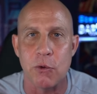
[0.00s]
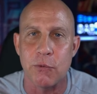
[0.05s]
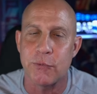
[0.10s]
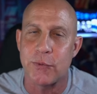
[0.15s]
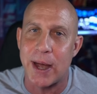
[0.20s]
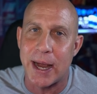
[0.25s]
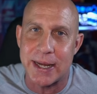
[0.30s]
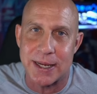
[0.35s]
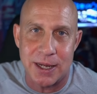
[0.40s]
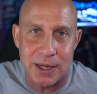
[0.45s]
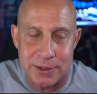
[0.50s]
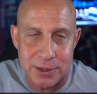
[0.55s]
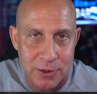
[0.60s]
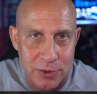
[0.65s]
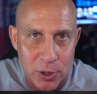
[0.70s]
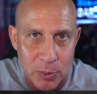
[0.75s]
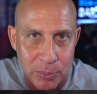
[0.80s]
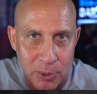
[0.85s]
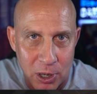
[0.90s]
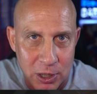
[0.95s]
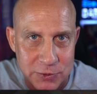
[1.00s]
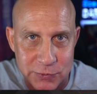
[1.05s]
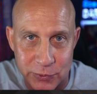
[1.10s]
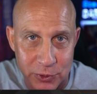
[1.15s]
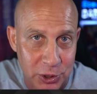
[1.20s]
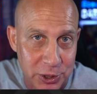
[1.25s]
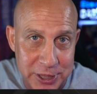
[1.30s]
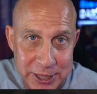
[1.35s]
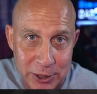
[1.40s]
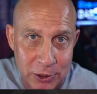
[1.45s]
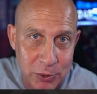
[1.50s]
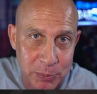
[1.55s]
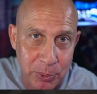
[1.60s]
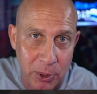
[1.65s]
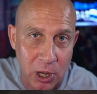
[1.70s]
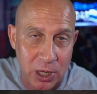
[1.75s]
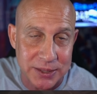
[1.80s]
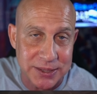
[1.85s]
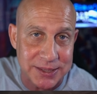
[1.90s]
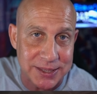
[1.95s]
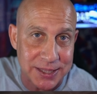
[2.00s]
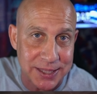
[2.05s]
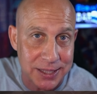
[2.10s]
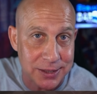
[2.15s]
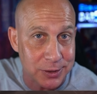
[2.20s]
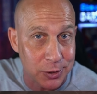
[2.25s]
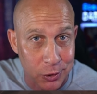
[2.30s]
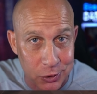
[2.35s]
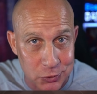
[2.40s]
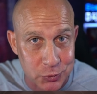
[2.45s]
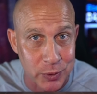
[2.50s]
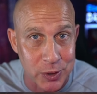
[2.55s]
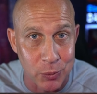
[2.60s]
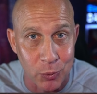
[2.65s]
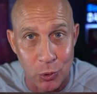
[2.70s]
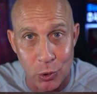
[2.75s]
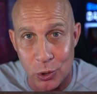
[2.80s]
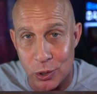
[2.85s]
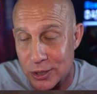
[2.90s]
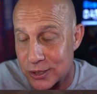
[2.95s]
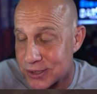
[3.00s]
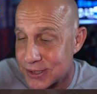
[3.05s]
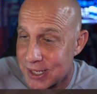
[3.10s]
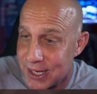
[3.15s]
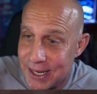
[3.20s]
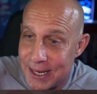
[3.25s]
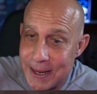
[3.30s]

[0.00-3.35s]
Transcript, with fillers: fight another boss for your guild boss to get those rewards,